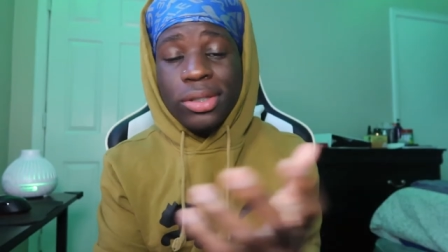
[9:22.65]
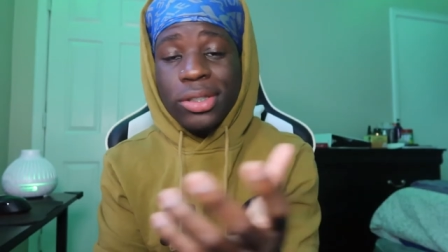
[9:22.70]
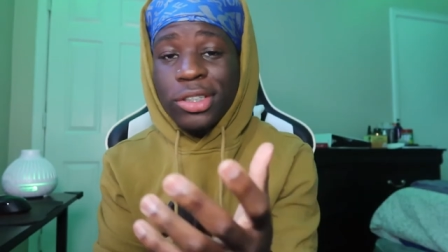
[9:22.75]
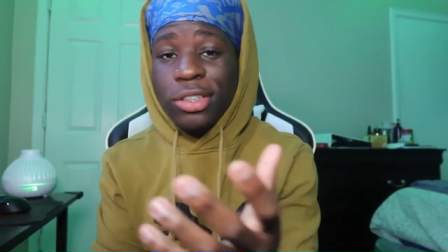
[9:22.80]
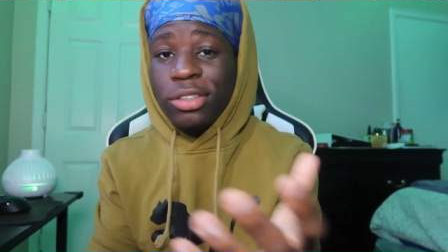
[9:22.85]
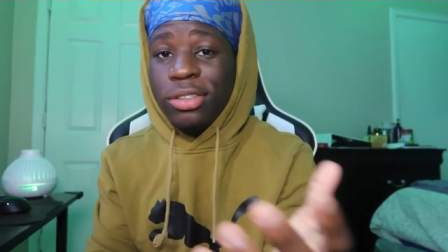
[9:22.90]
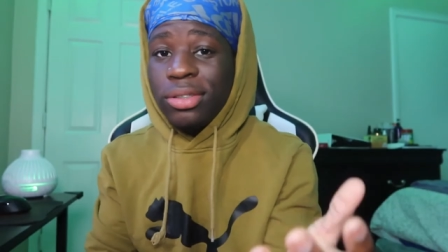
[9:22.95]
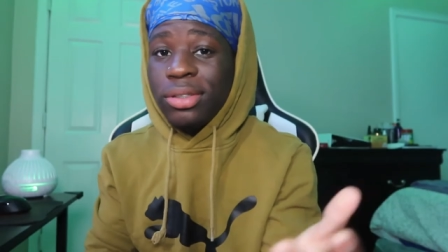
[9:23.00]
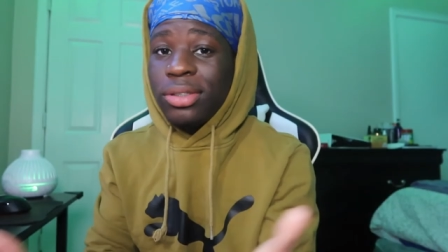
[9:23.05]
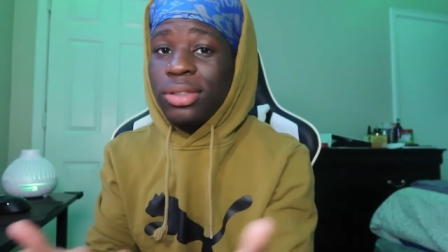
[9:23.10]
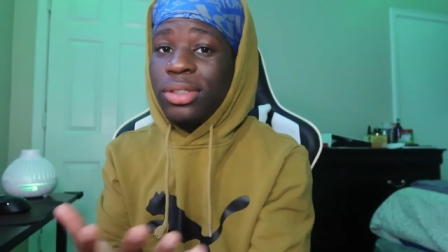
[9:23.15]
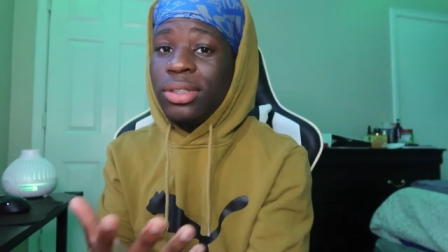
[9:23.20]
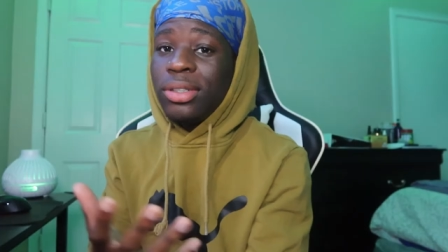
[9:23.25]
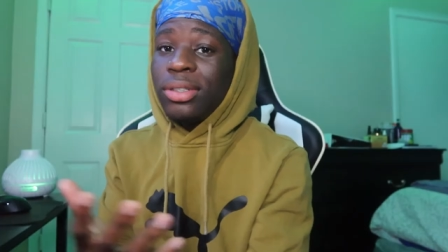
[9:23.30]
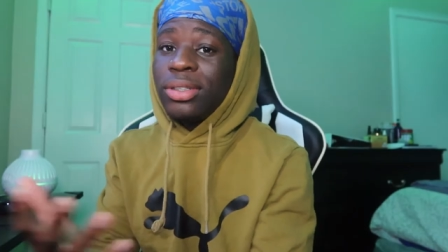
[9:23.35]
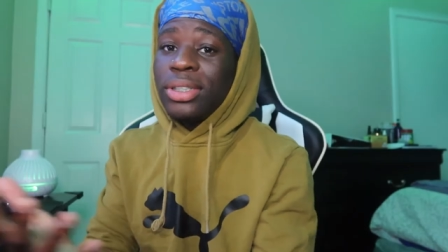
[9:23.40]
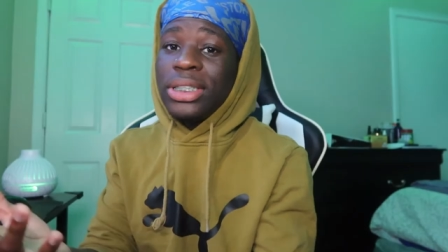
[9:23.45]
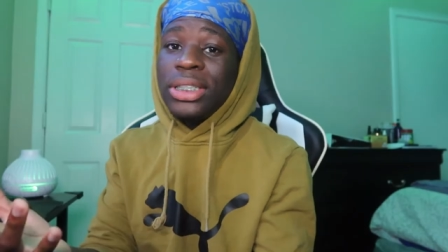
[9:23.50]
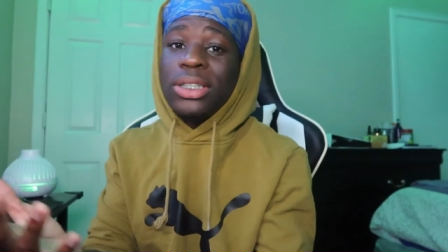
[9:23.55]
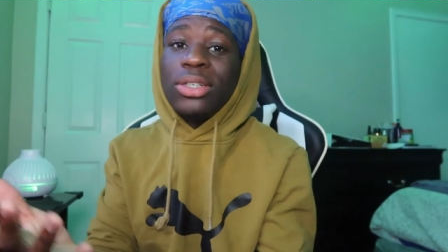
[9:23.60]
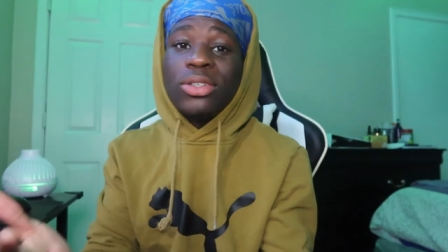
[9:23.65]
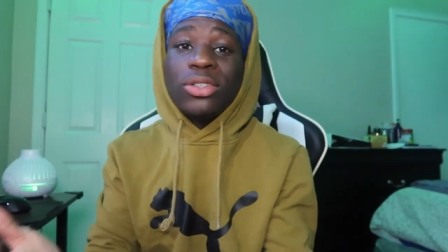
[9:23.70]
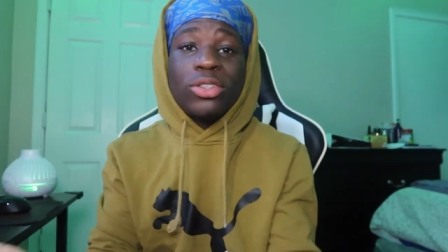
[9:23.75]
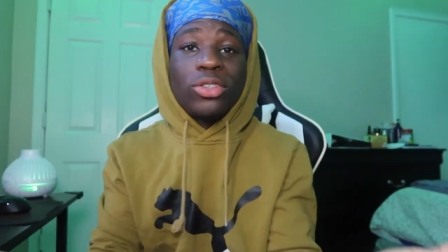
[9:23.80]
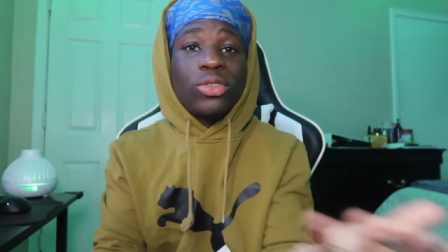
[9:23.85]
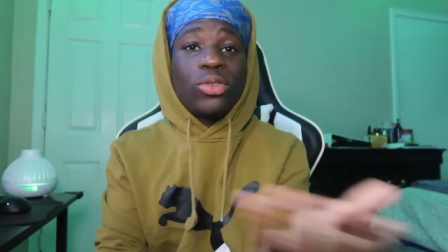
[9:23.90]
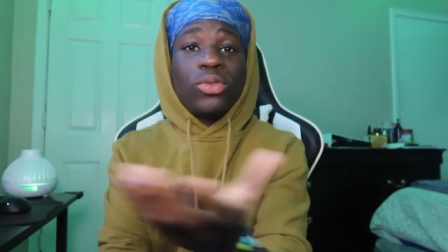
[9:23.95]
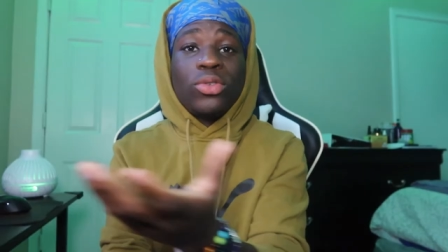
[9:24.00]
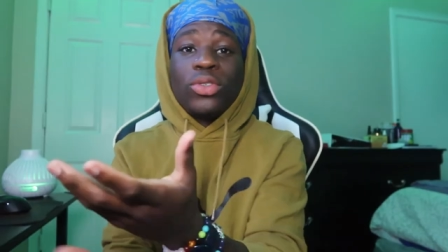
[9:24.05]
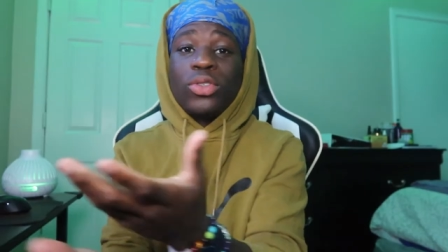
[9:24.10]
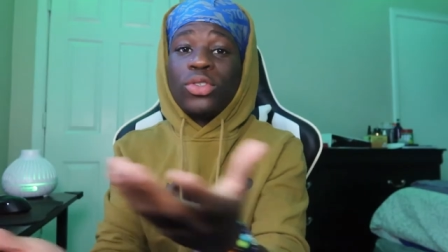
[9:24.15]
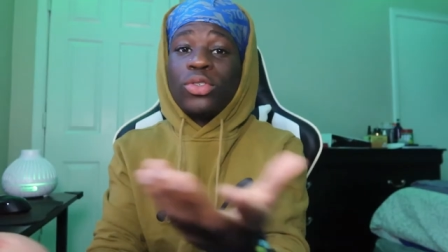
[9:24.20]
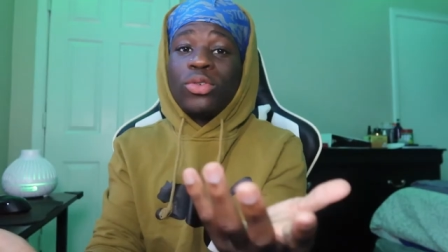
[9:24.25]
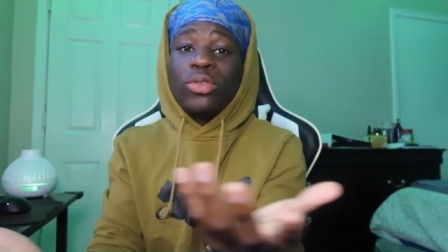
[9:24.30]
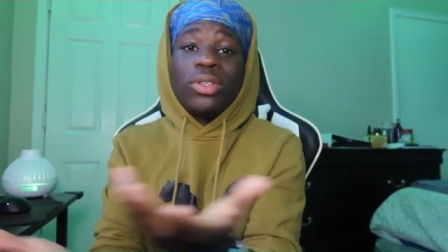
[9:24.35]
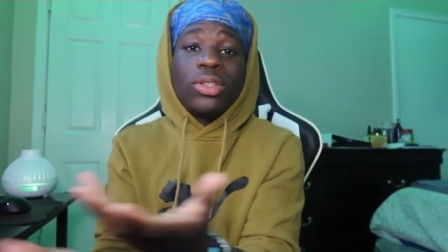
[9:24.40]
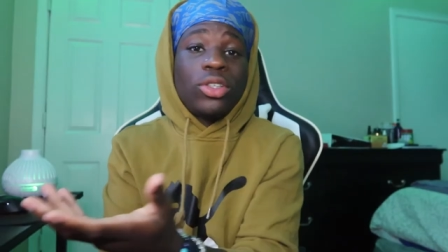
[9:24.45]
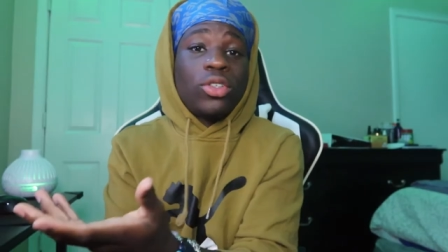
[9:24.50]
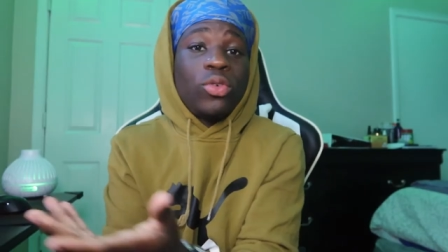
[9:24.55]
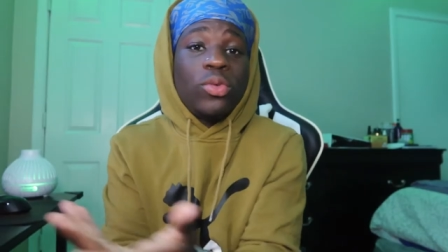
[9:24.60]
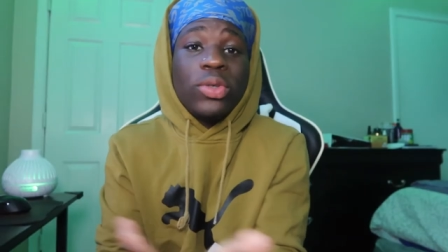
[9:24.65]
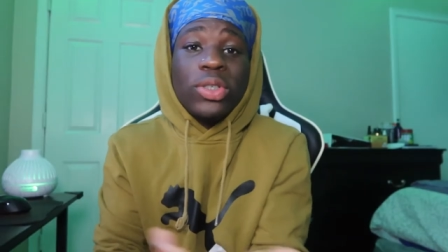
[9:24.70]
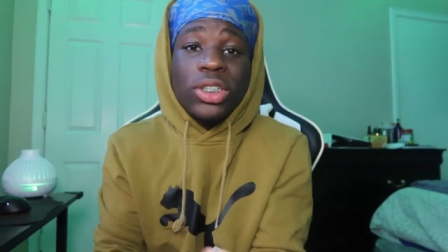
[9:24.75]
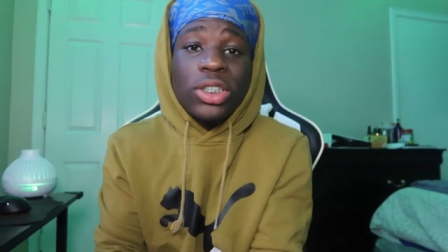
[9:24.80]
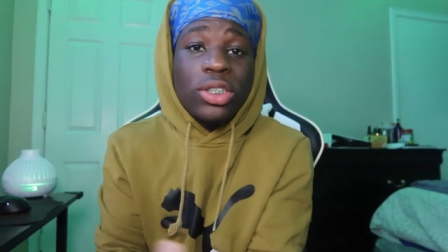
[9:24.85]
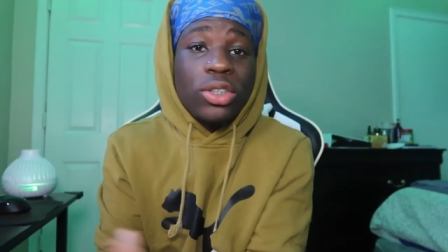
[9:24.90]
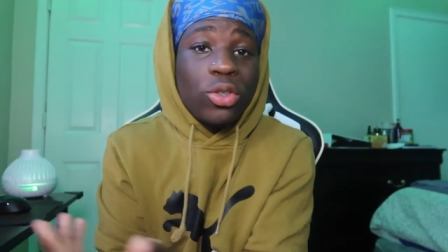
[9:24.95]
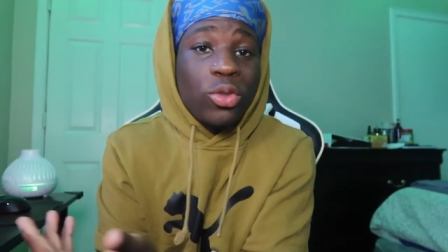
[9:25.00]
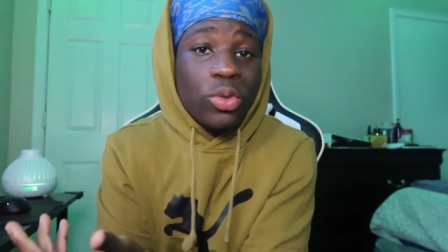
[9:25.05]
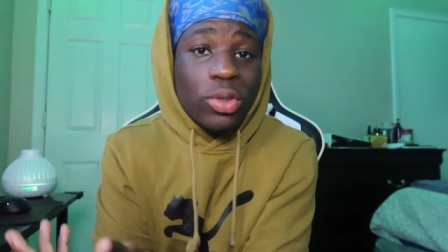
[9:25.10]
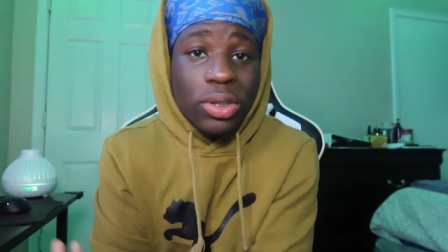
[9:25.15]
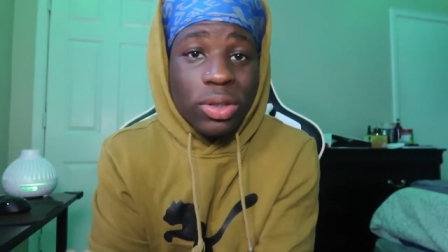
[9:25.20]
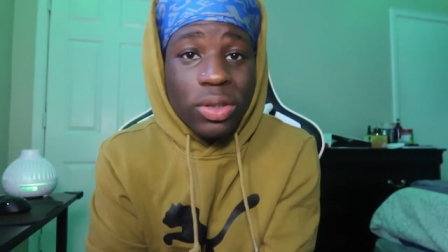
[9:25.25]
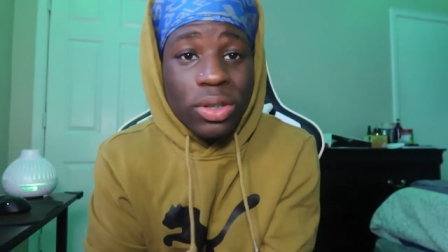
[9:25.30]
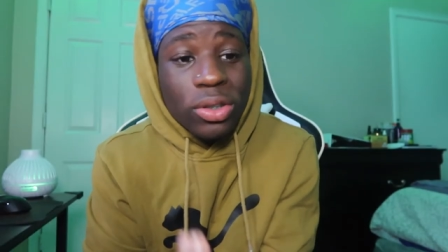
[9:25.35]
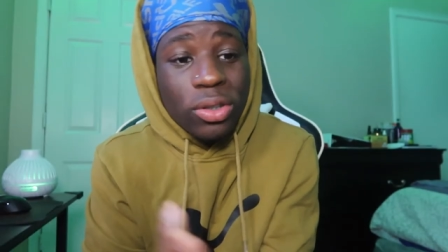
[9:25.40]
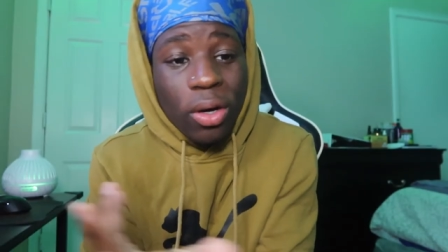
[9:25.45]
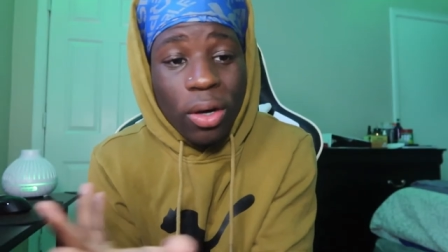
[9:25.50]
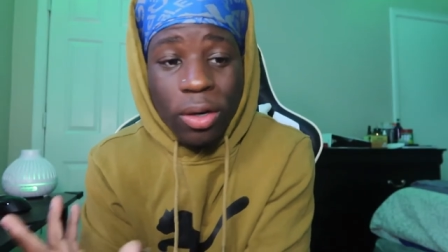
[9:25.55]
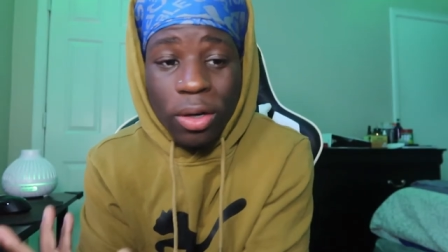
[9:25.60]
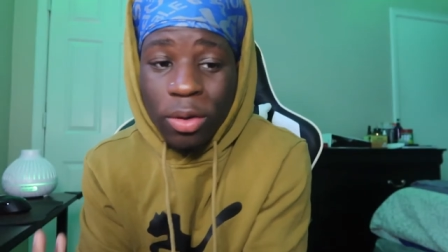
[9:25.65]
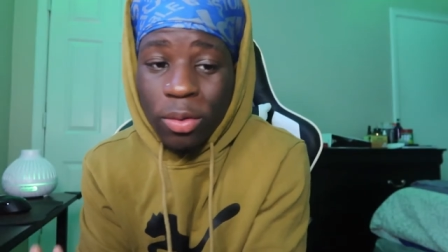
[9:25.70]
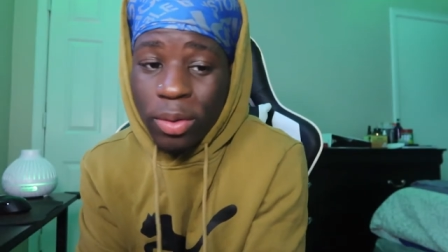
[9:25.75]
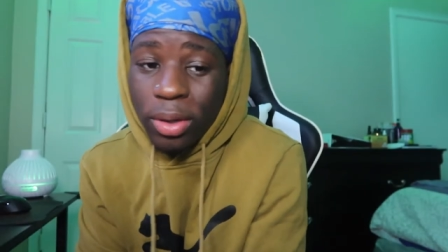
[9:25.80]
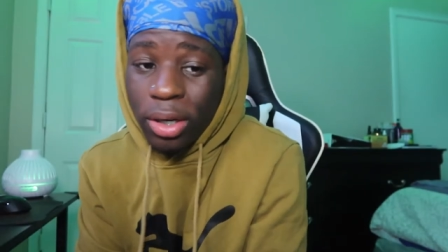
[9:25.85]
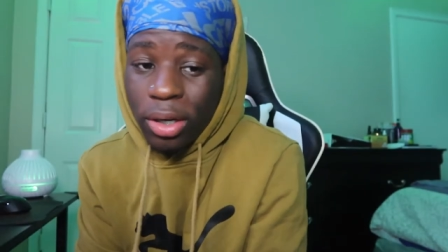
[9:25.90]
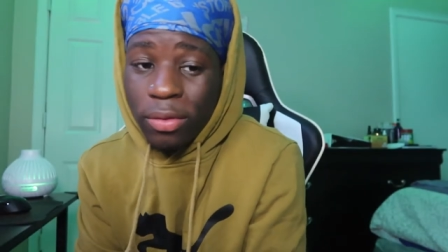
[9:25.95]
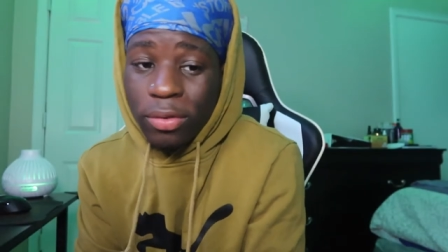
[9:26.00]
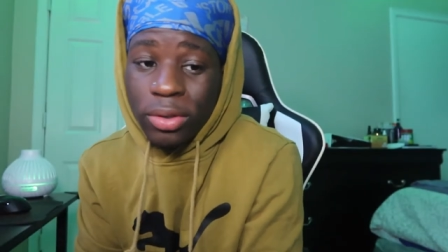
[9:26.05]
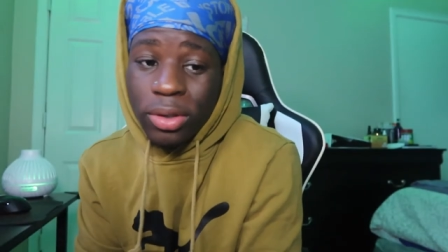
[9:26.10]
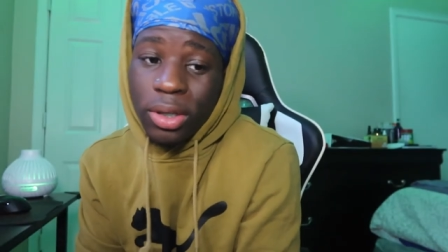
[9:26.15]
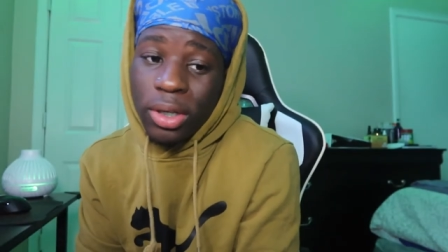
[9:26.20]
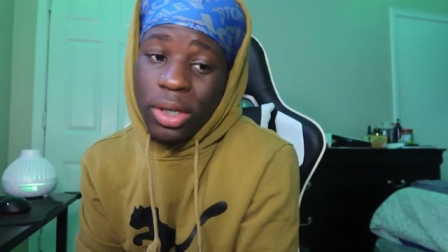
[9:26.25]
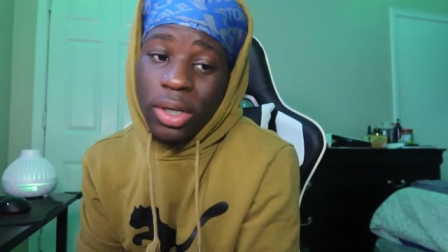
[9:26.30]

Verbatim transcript: she you know she go to do to do do what she do to the daughter or whatever